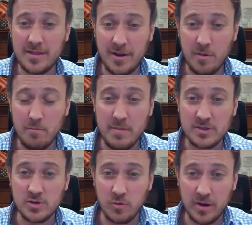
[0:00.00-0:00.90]
their
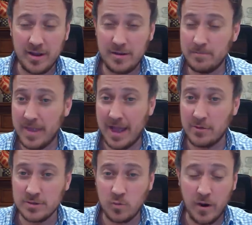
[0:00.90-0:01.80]
misery
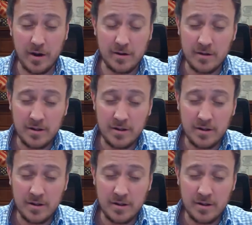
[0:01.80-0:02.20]
elsewhere.